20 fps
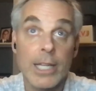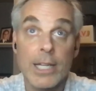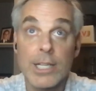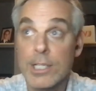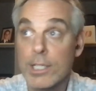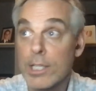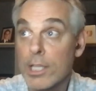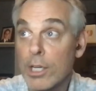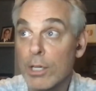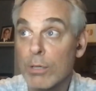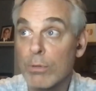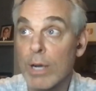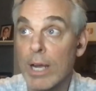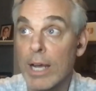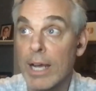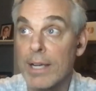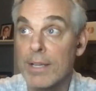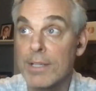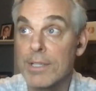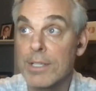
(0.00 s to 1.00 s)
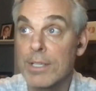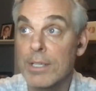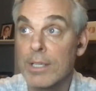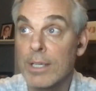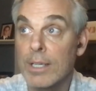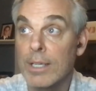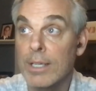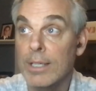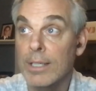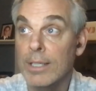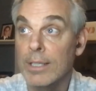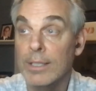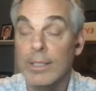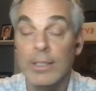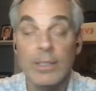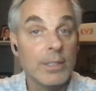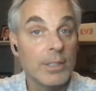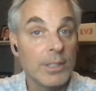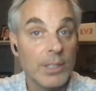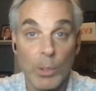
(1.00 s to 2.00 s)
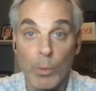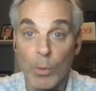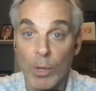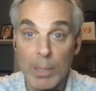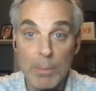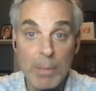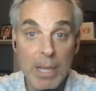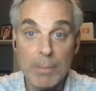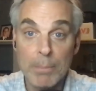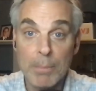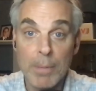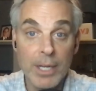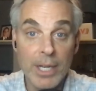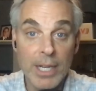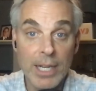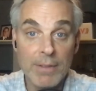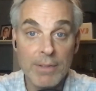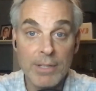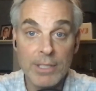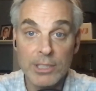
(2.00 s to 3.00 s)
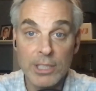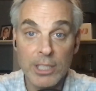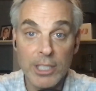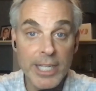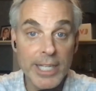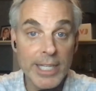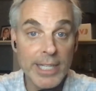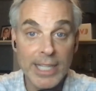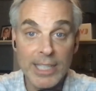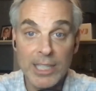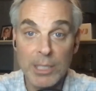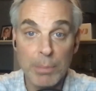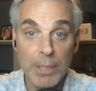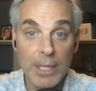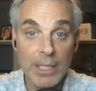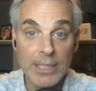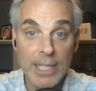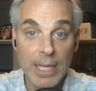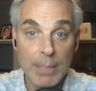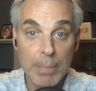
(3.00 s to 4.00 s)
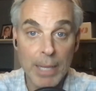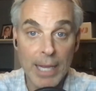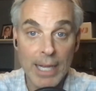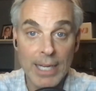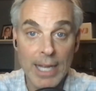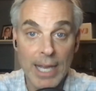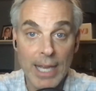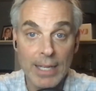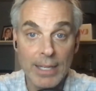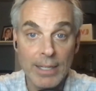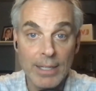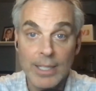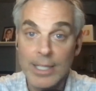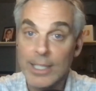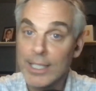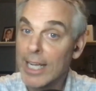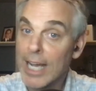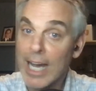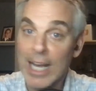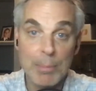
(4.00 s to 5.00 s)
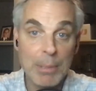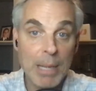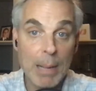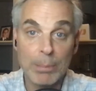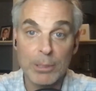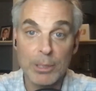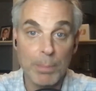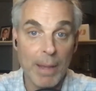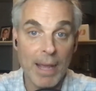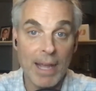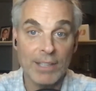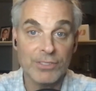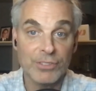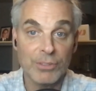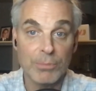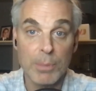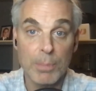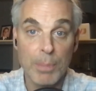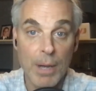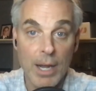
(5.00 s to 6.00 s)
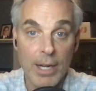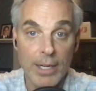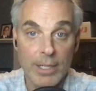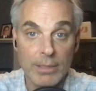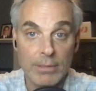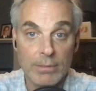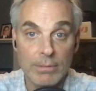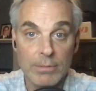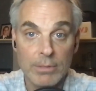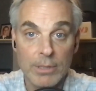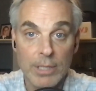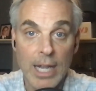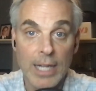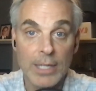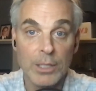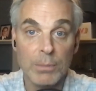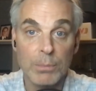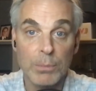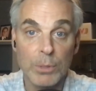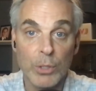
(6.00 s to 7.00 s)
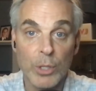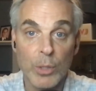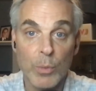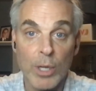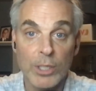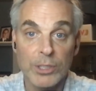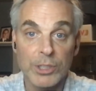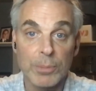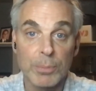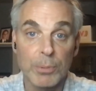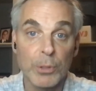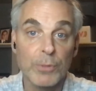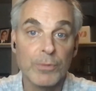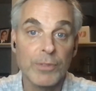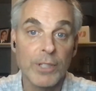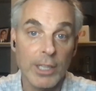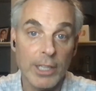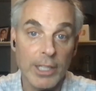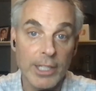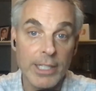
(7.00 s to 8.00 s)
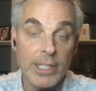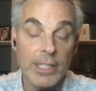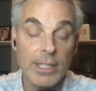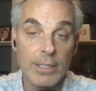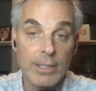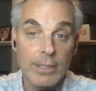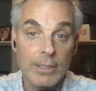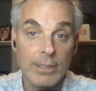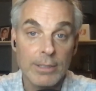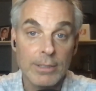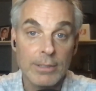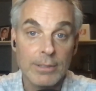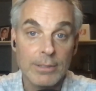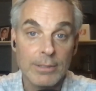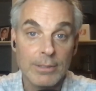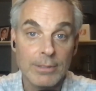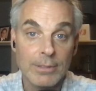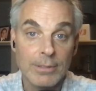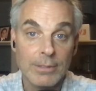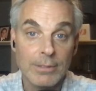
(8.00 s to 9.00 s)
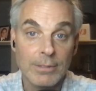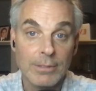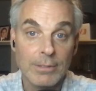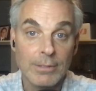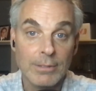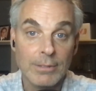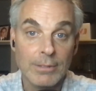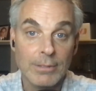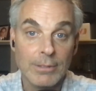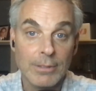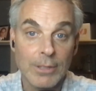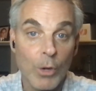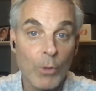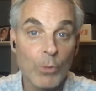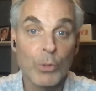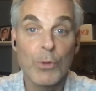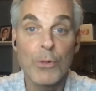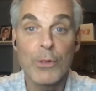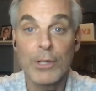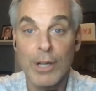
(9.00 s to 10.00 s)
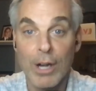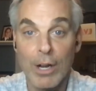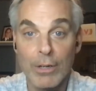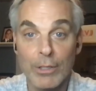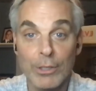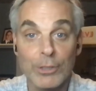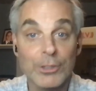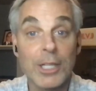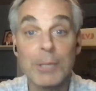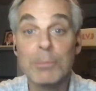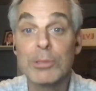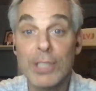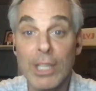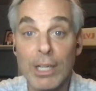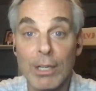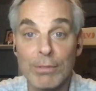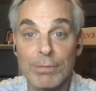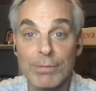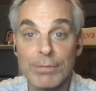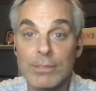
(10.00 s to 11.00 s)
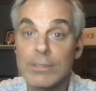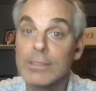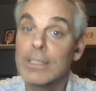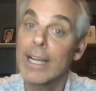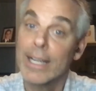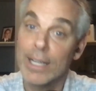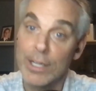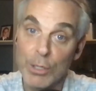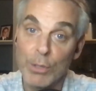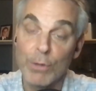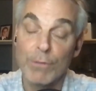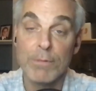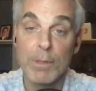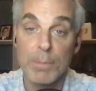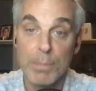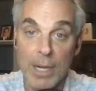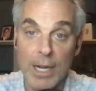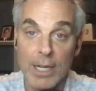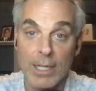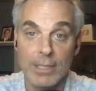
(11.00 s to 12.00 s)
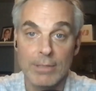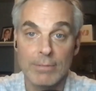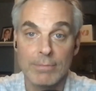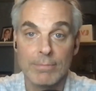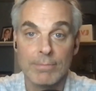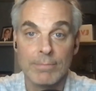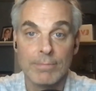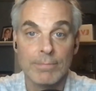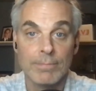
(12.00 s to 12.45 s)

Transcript: Let's theorize. You want to make money in this league and get the big payday? You got to be able to pass from the pocket. Kyler Murray wants to prove to the league, owner of the Cardinals and himself, I can do it from the pocket.